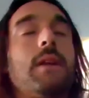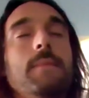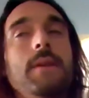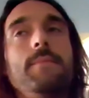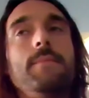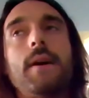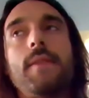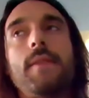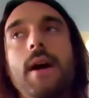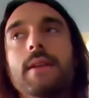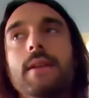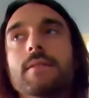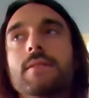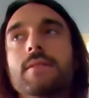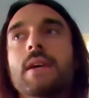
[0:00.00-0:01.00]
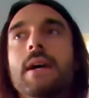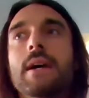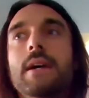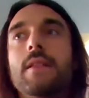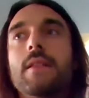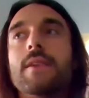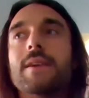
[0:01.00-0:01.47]
I mean by that is,
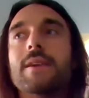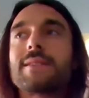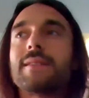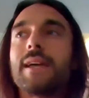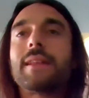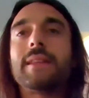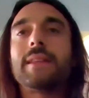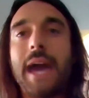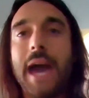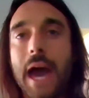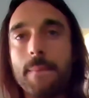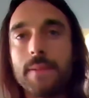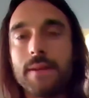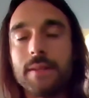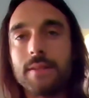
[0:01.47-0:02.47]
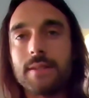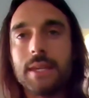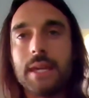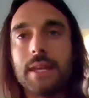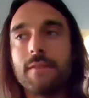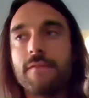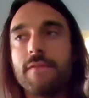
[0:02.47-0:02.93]
this likely happens
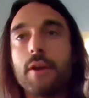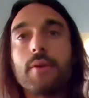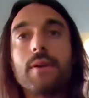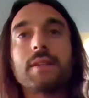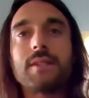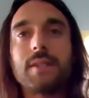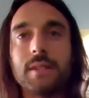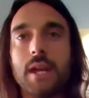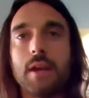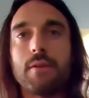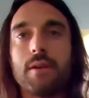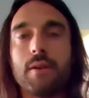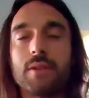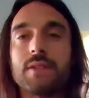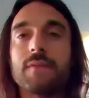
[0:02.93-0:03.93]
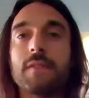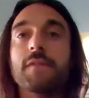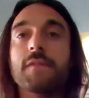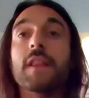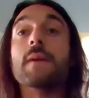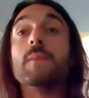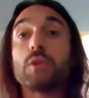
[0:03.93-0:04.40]
in various scenarios of
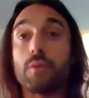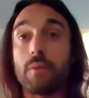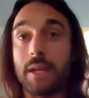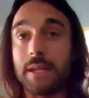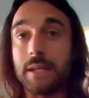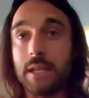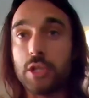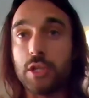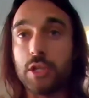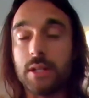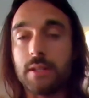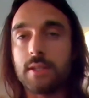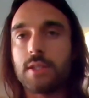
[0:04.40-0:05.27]
inflammatory conditions.